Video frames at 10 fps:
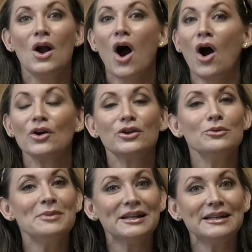Our
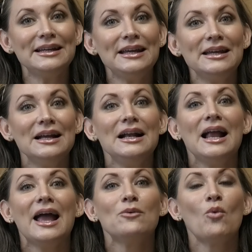humidity
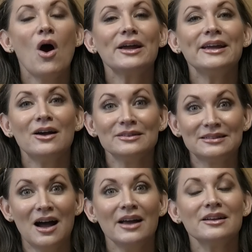and walking
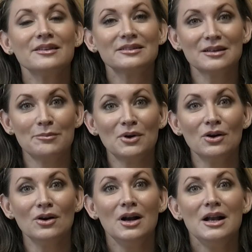outside in the
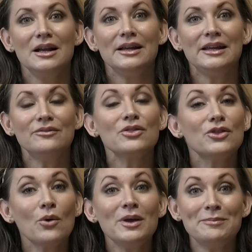summer, even
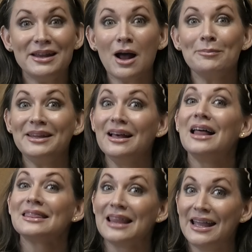though we may not be
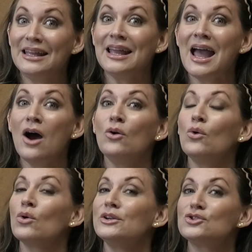laying out
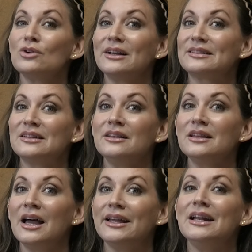or in direct
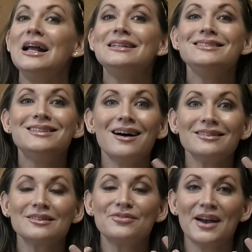sunlight, does
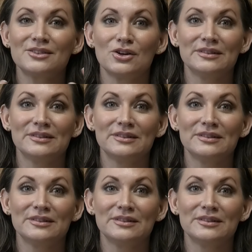affect our